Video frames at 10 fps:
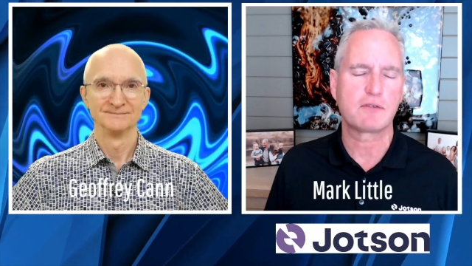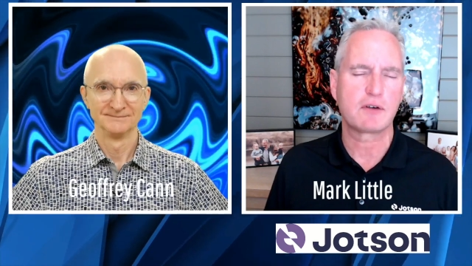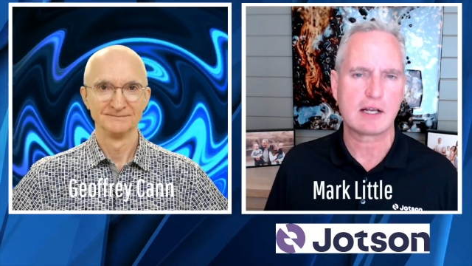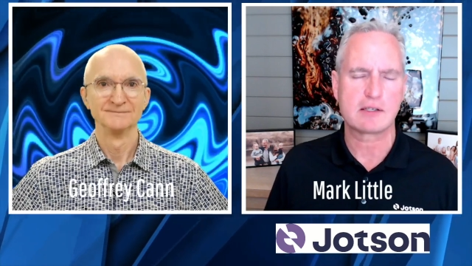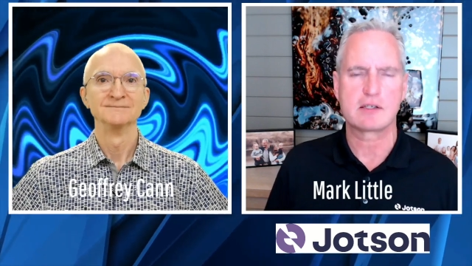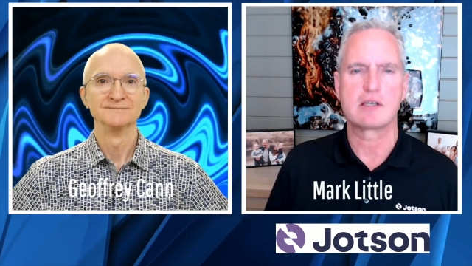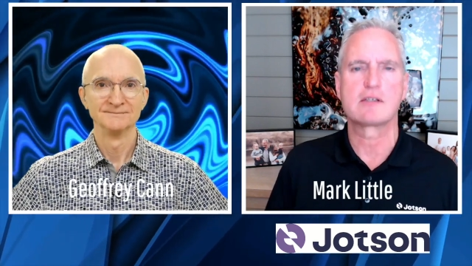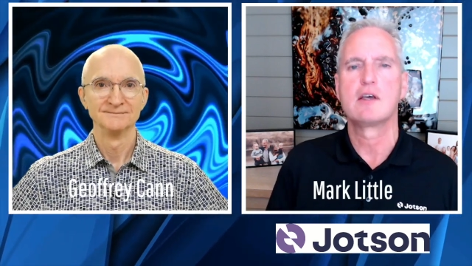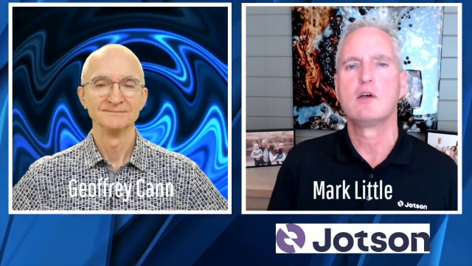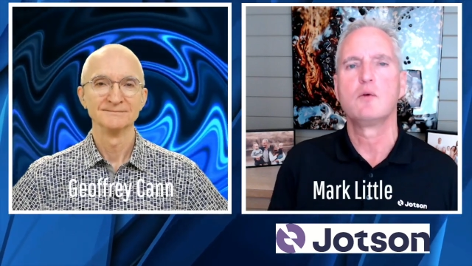Speaker 1: of it for
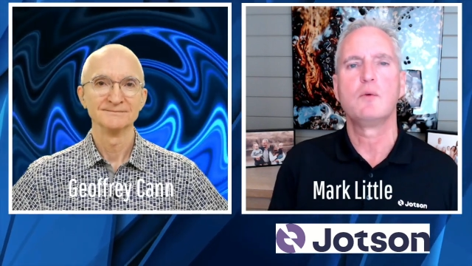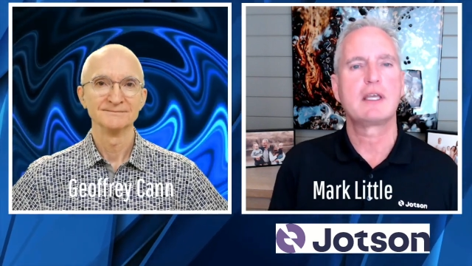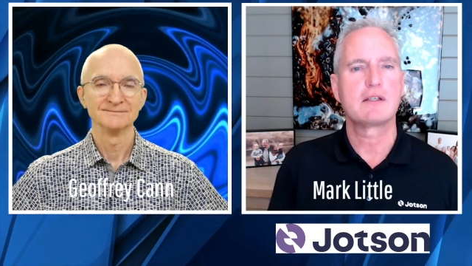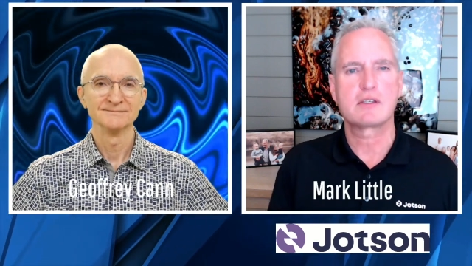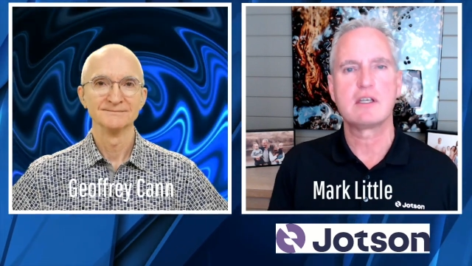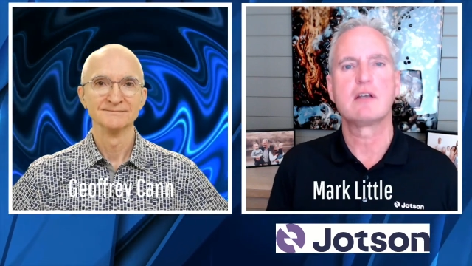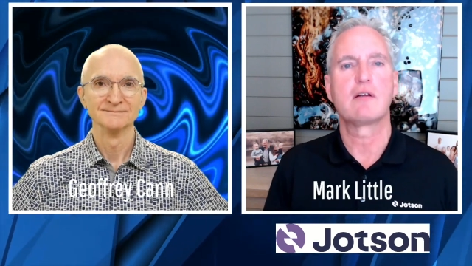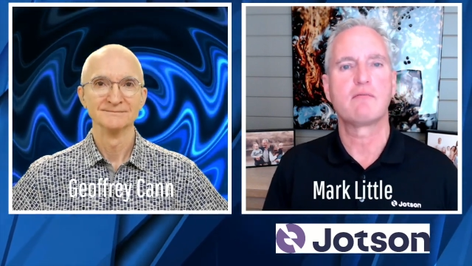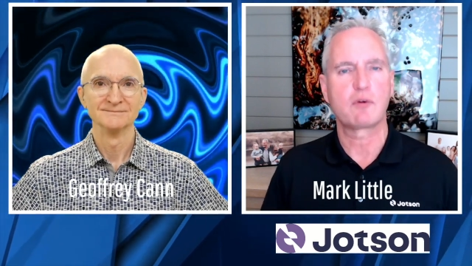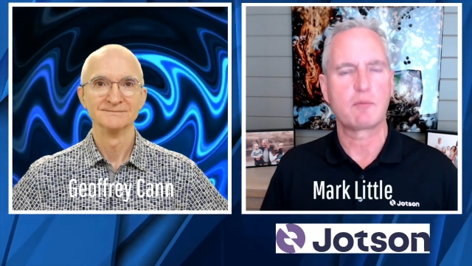us is we can
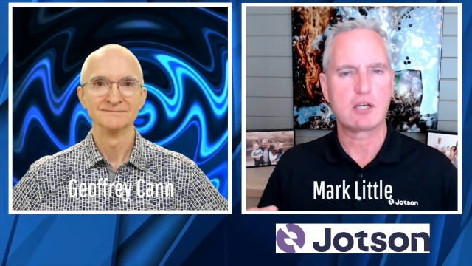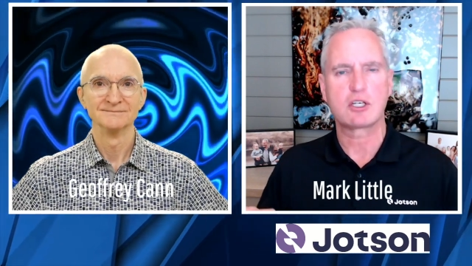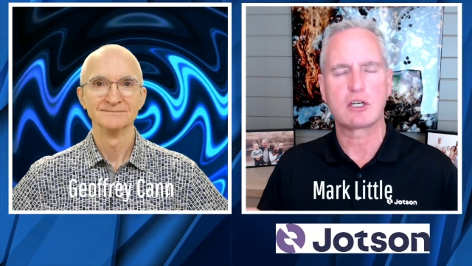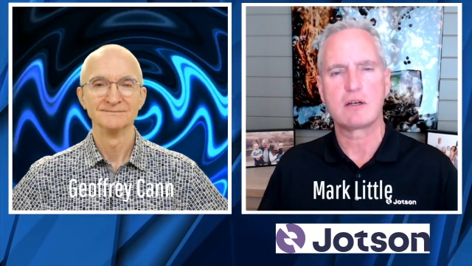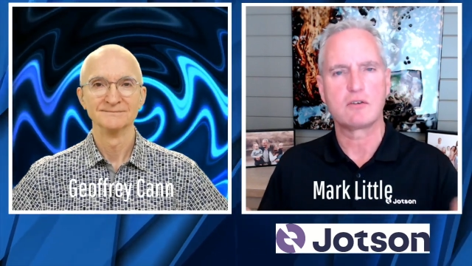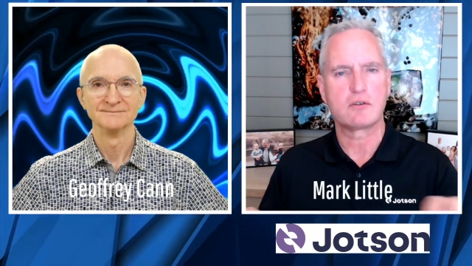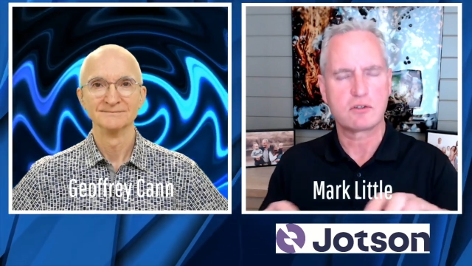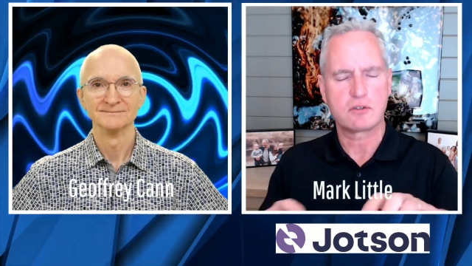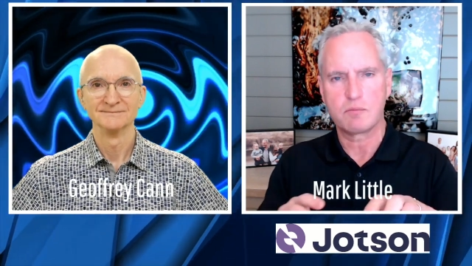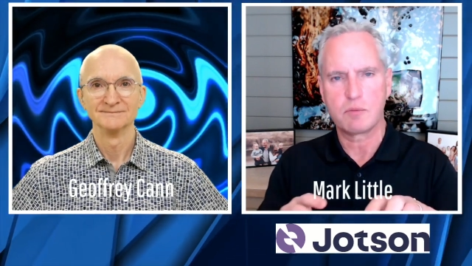see your information
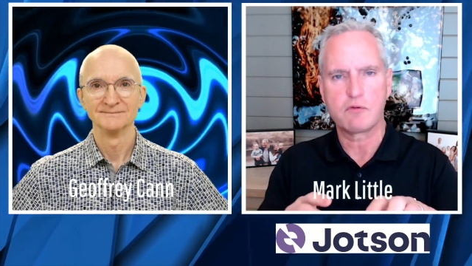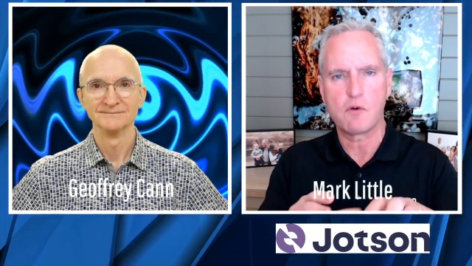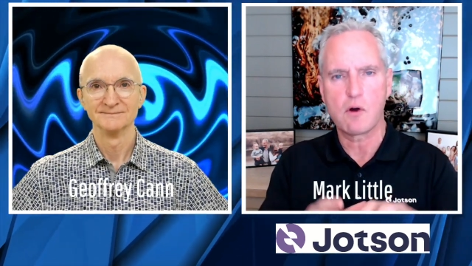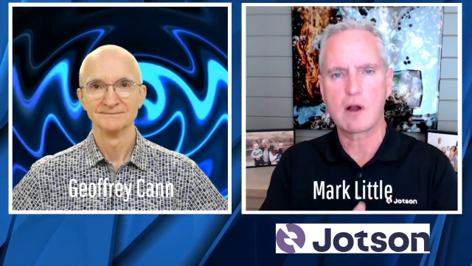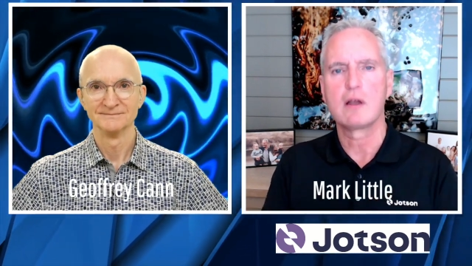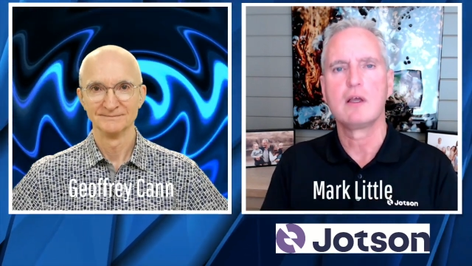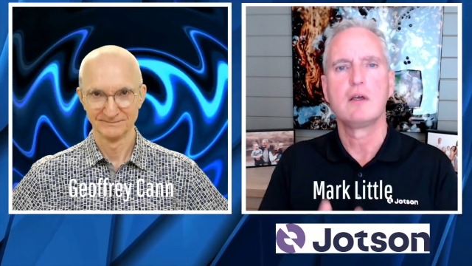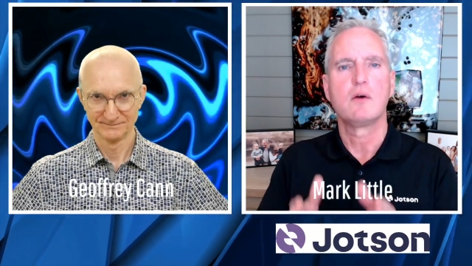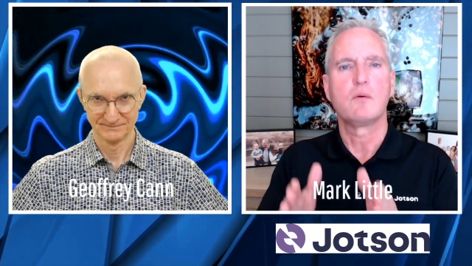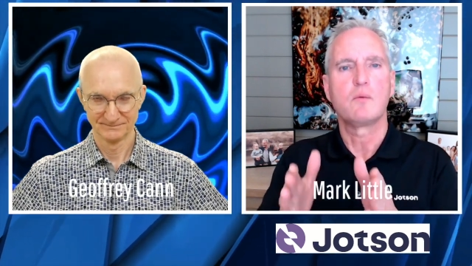and before